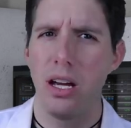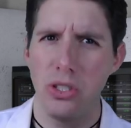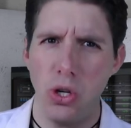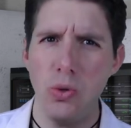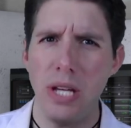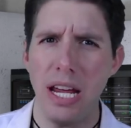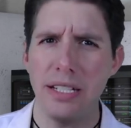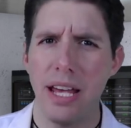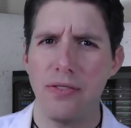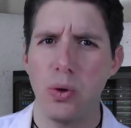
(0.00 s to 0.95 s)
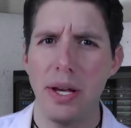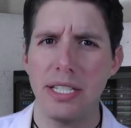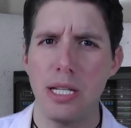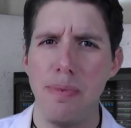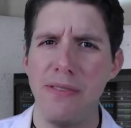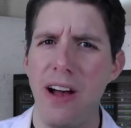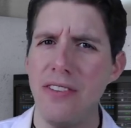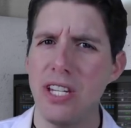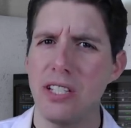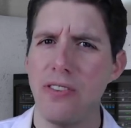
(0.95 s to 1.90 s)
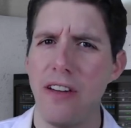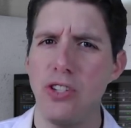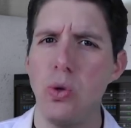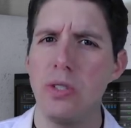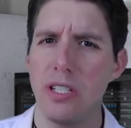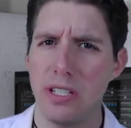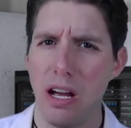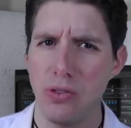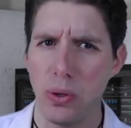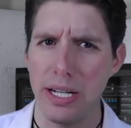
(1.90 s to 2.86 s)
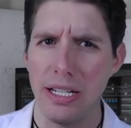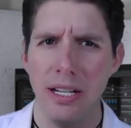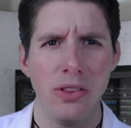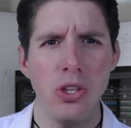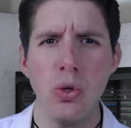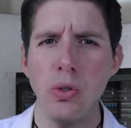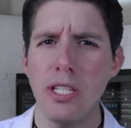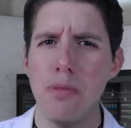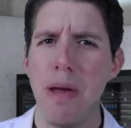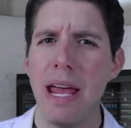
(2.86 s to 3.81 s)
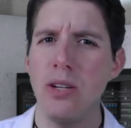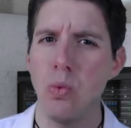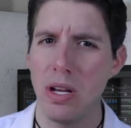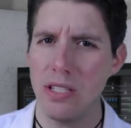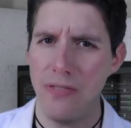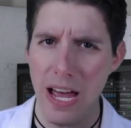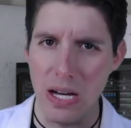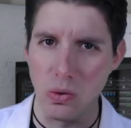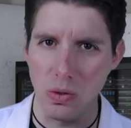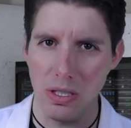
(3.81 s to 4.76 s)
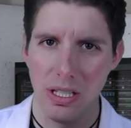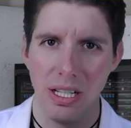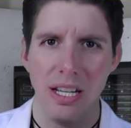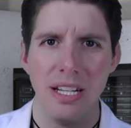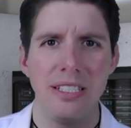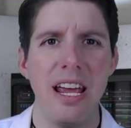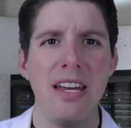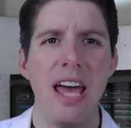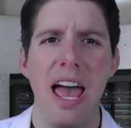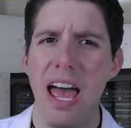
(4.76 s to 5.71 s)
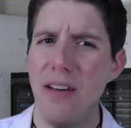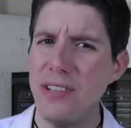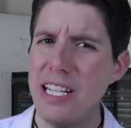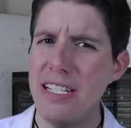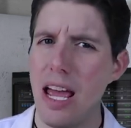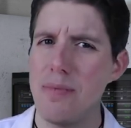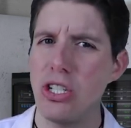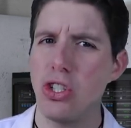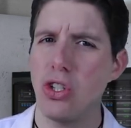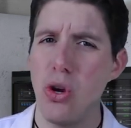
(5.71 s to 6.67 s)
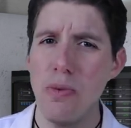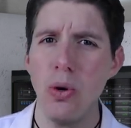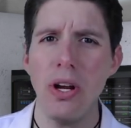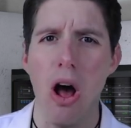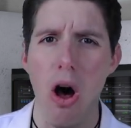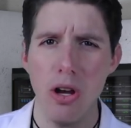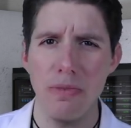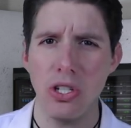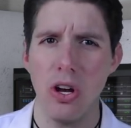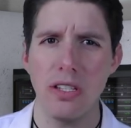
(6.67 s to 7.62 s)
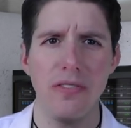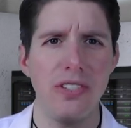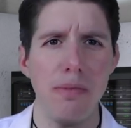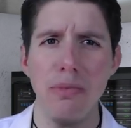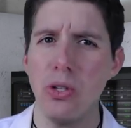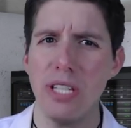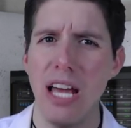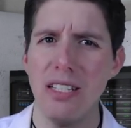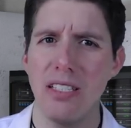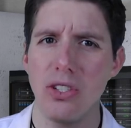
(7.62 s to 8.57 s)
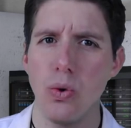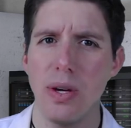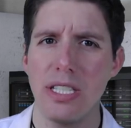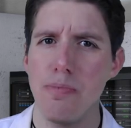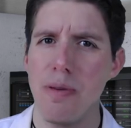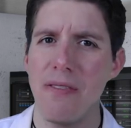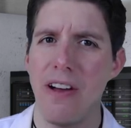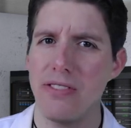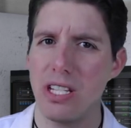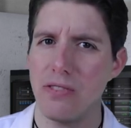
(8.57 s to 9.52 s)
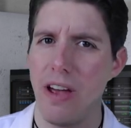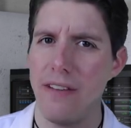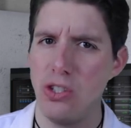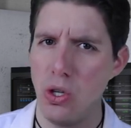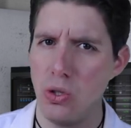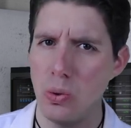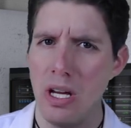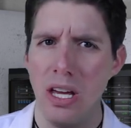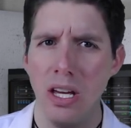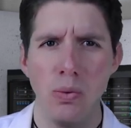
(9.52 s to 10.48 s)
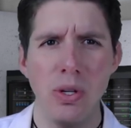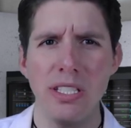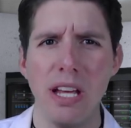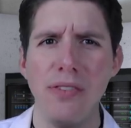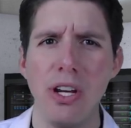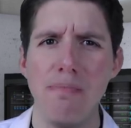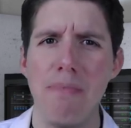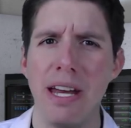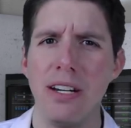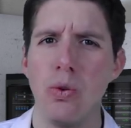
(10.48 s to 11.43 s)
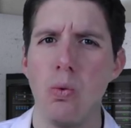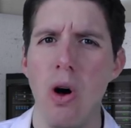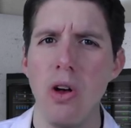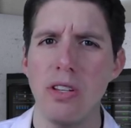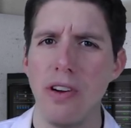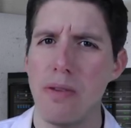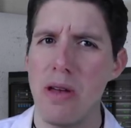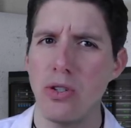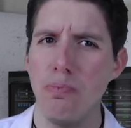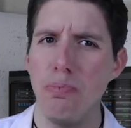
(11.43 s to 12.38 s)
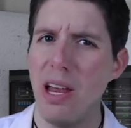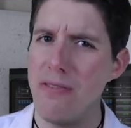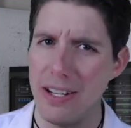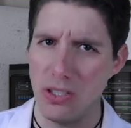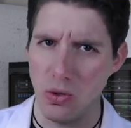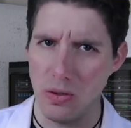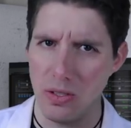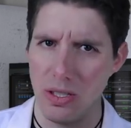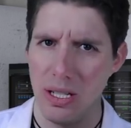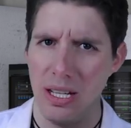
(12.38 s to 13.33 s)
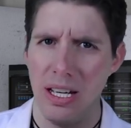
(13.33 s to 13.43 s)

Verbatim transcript: Two days after SCP-5652's discovery, the source of the pain was found. 10 heavily damaged humanoid automatons of similar sizes to SCP-5652 were discovered embedded in the walls of Hamer's blood vessels.